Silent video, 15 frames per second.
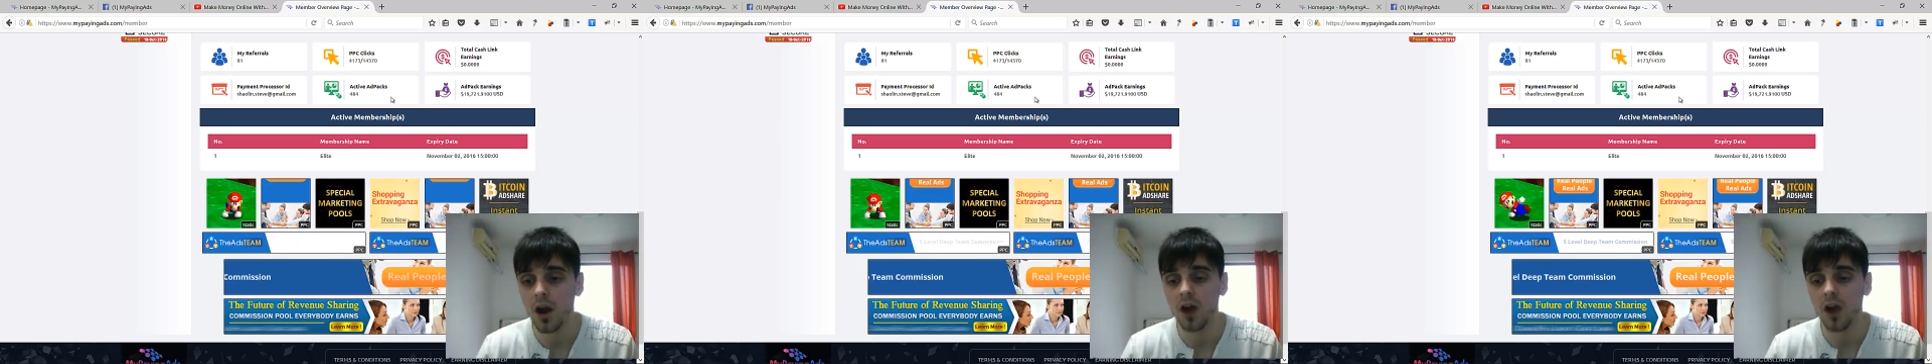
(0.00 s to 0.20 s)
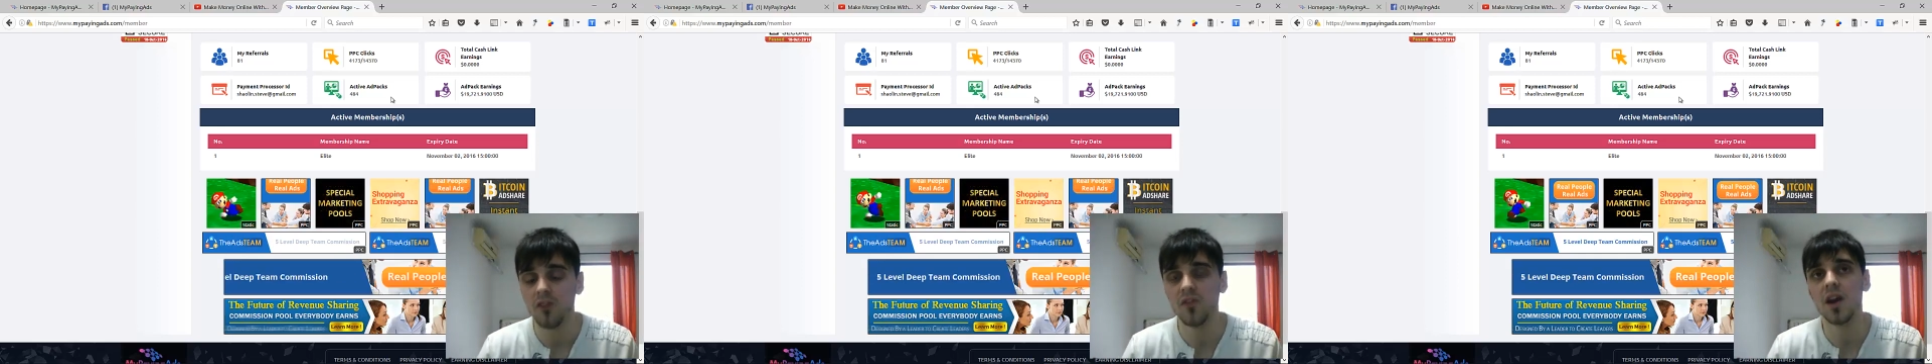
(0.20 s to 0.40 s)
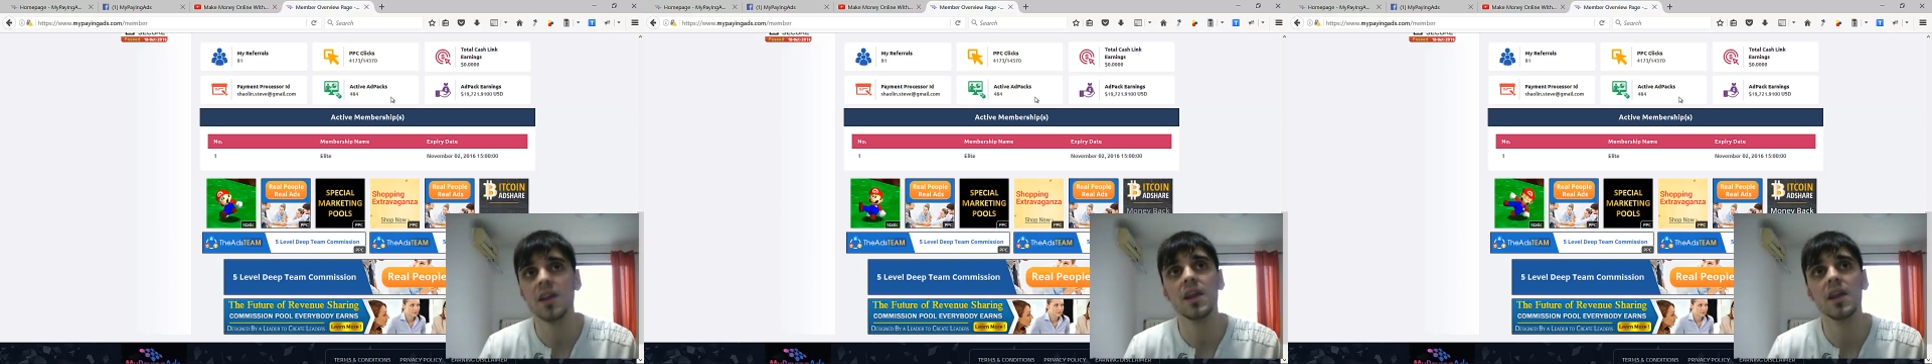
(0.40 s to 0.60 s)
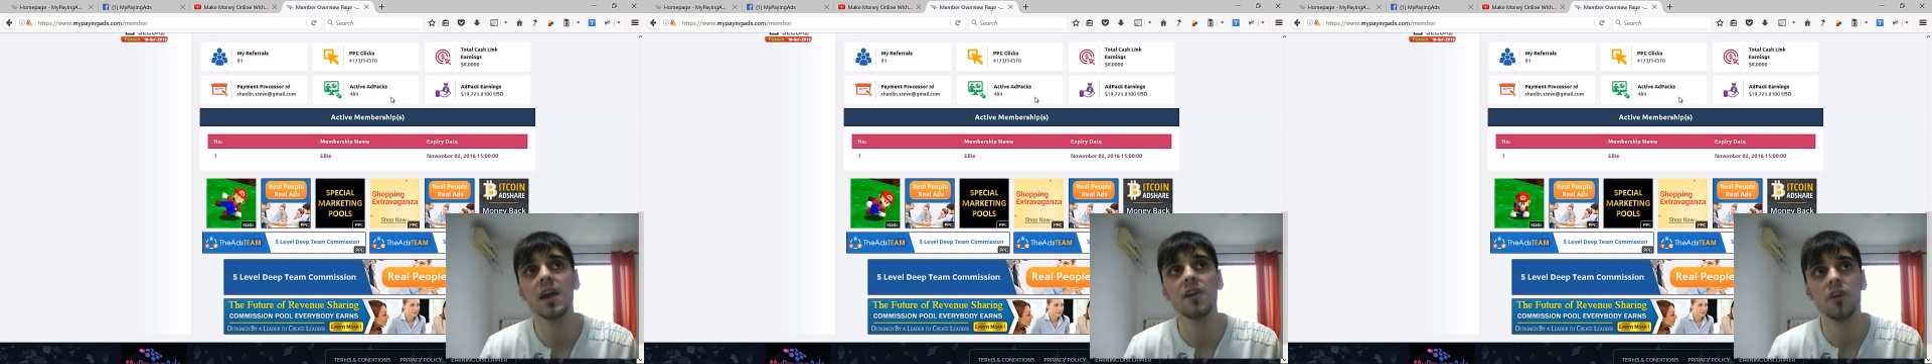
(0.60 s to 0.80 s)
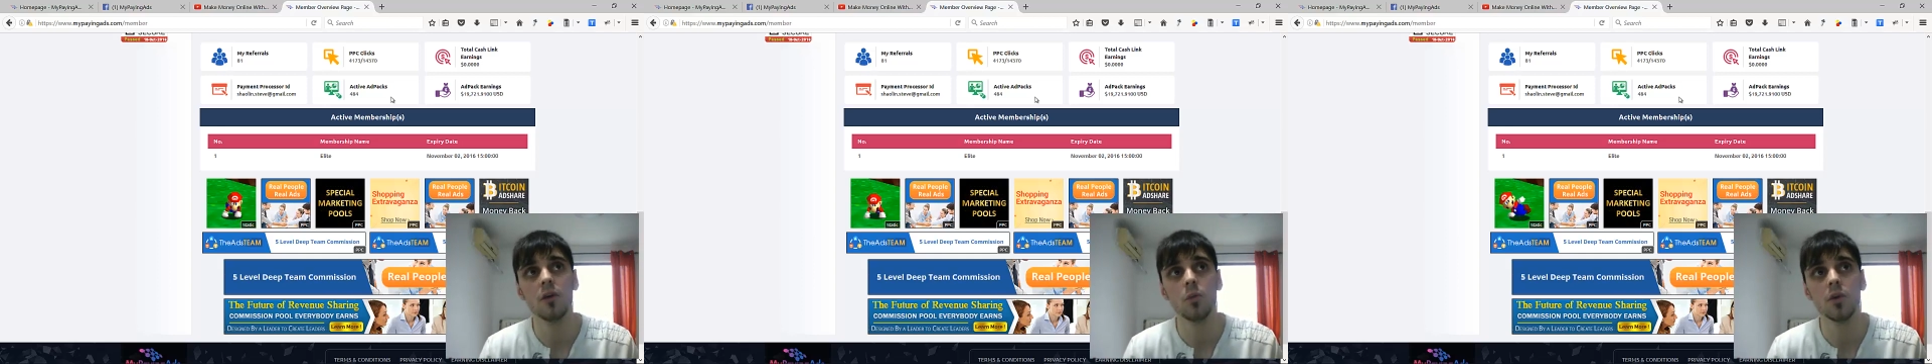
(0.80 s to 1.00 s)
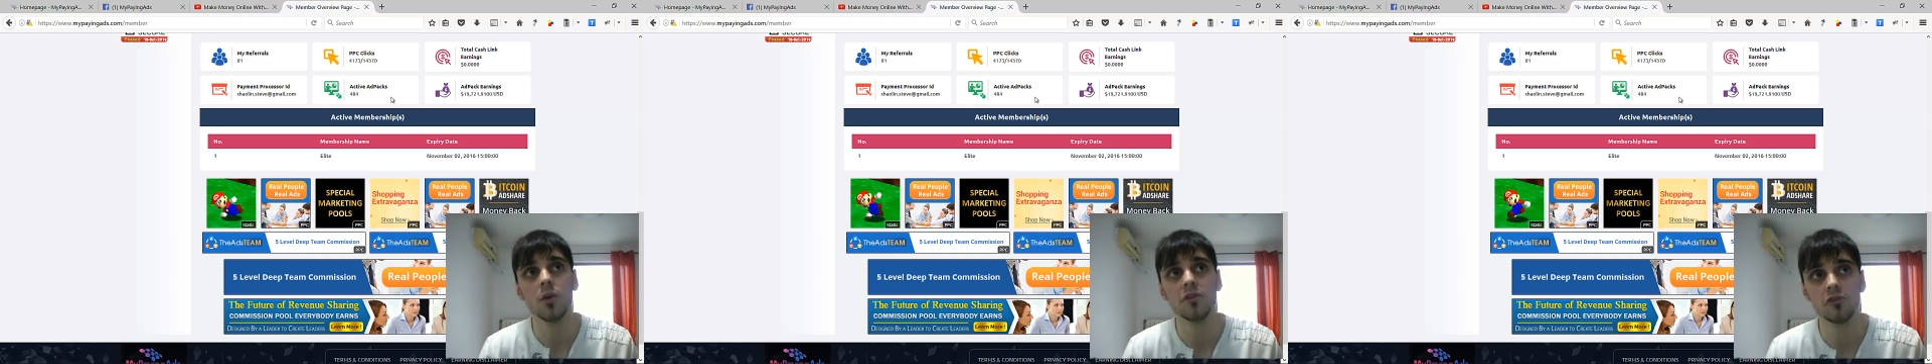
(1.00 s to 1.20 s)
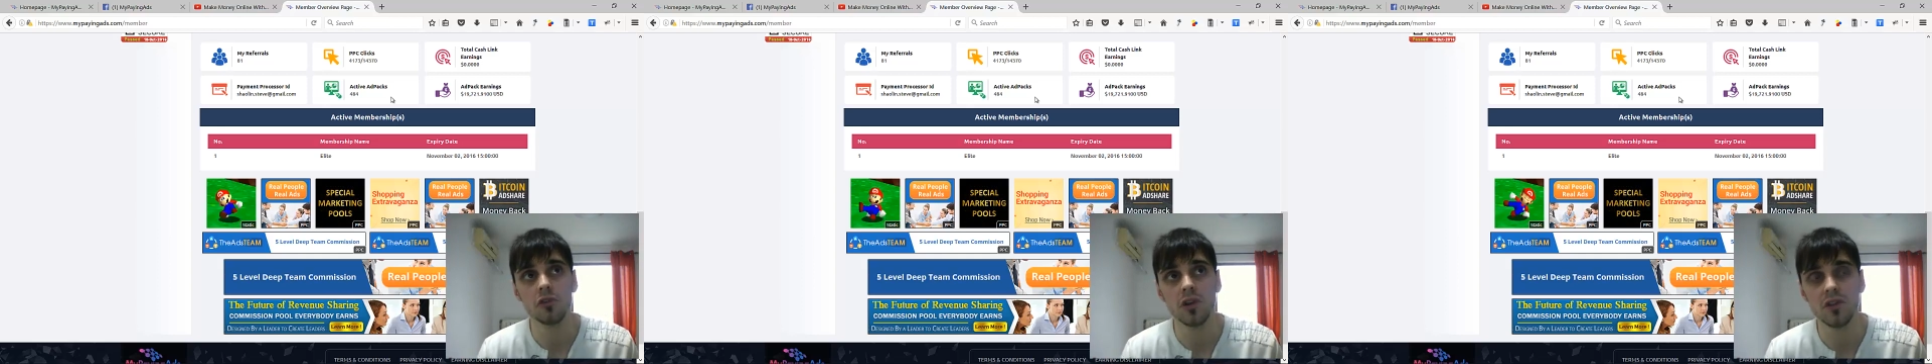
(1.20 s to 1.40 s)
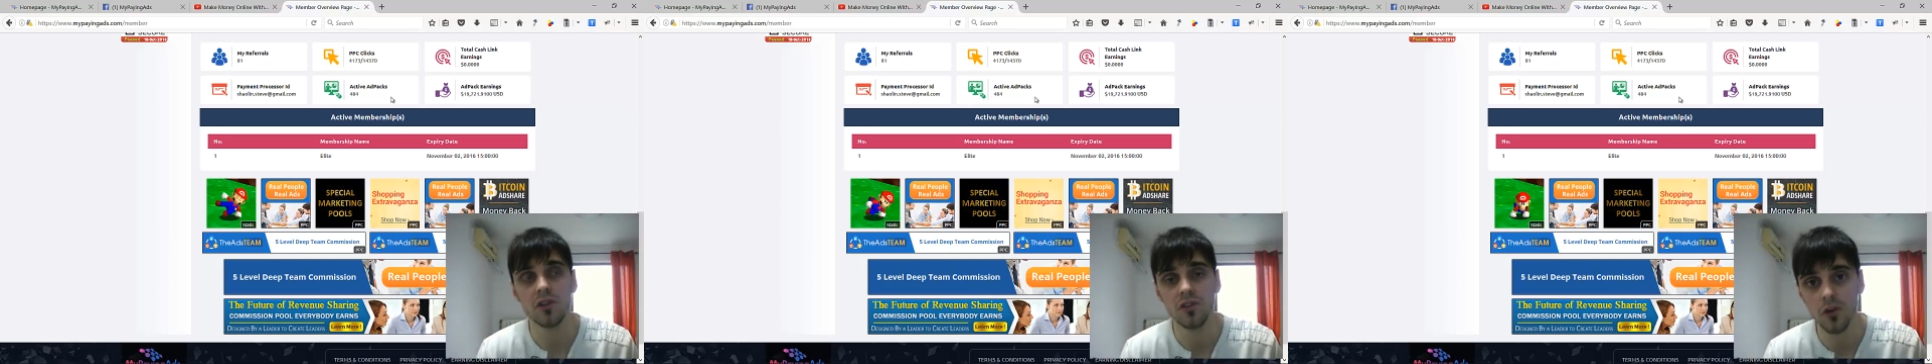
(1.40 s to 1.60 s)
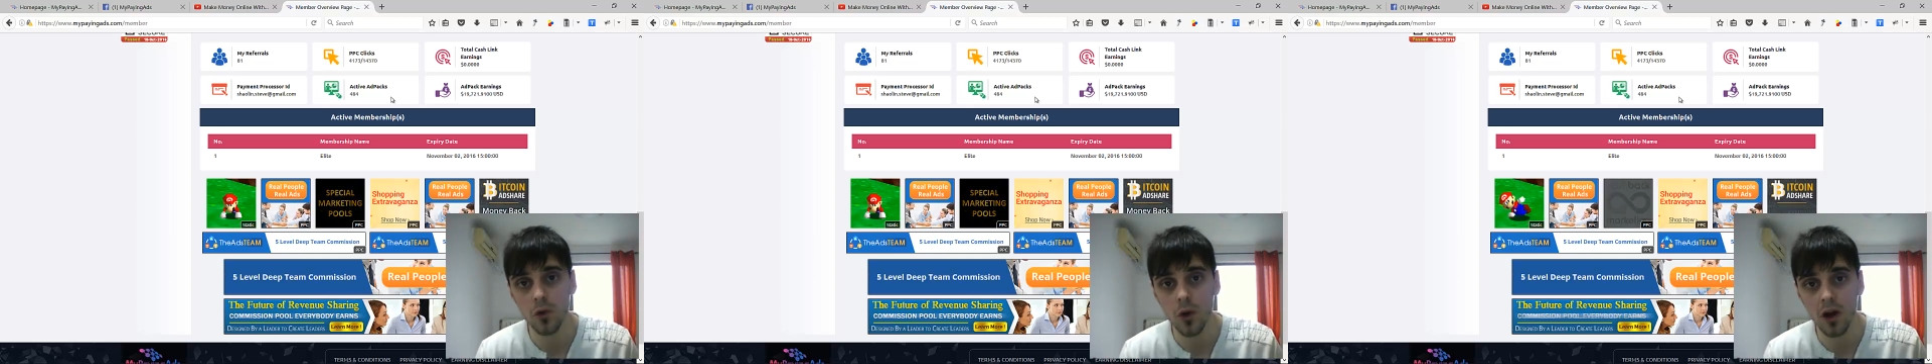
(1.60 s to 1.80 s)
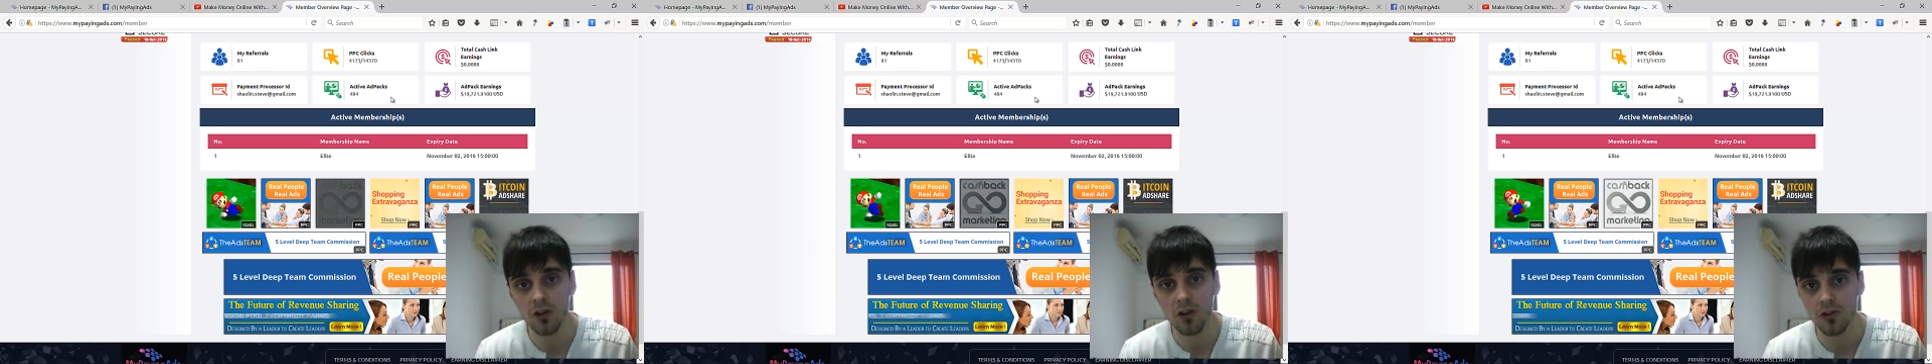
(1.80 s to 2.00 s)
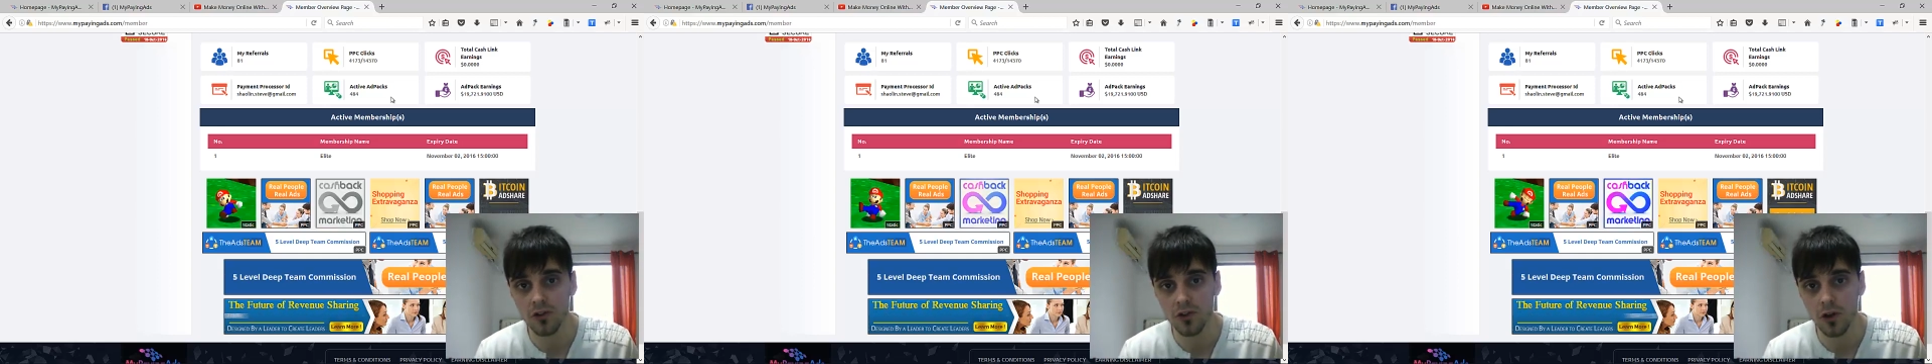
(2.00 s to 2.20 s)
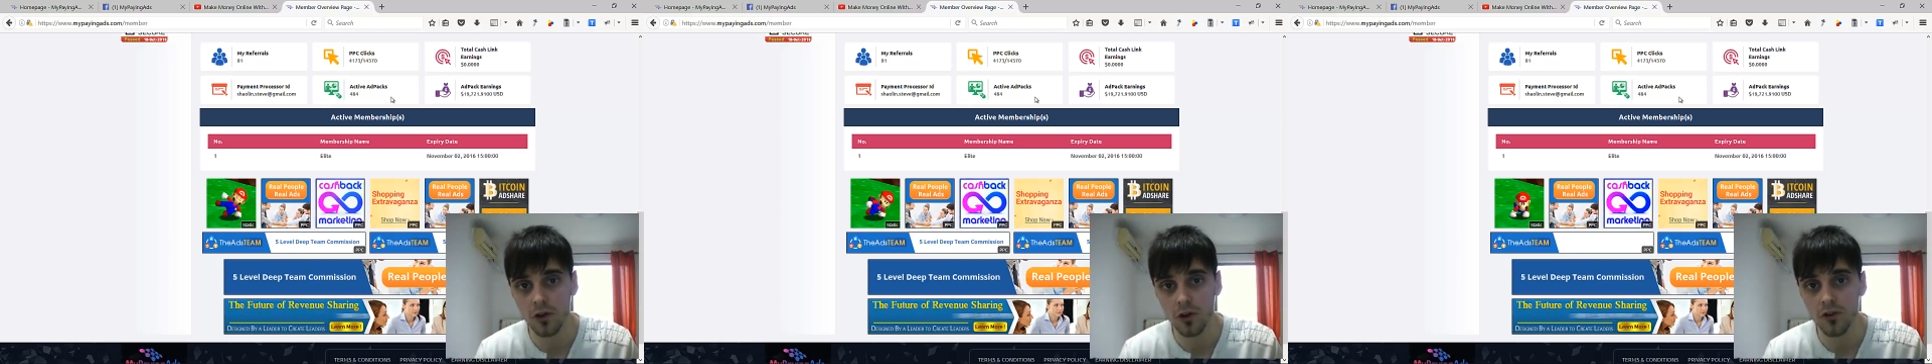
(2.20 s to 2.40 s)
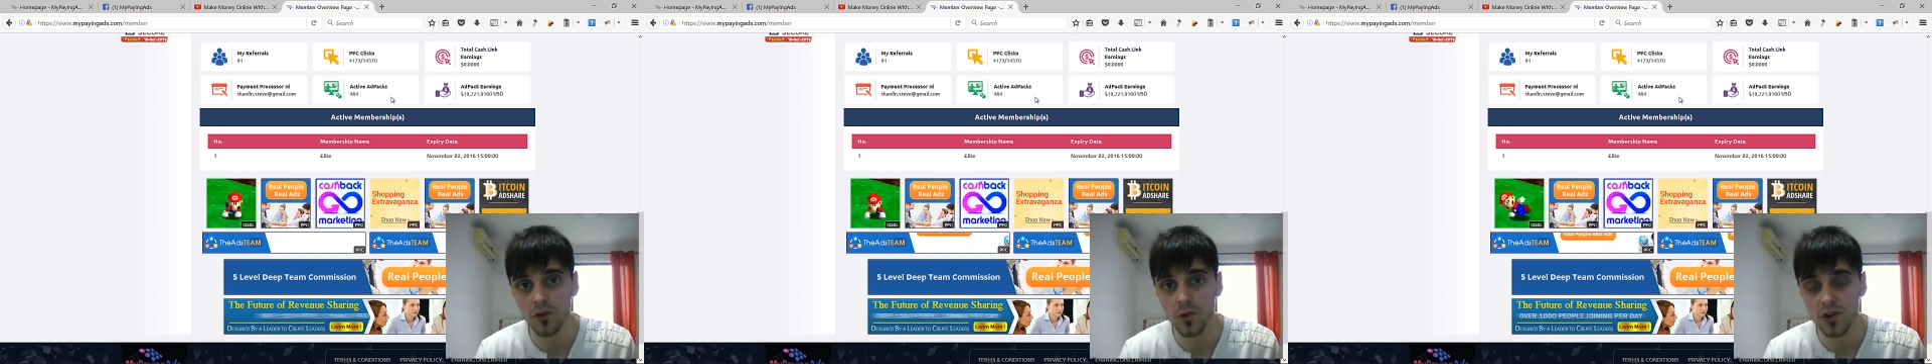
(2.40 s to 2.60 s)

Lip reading: I find that if I'm withdrawing $200,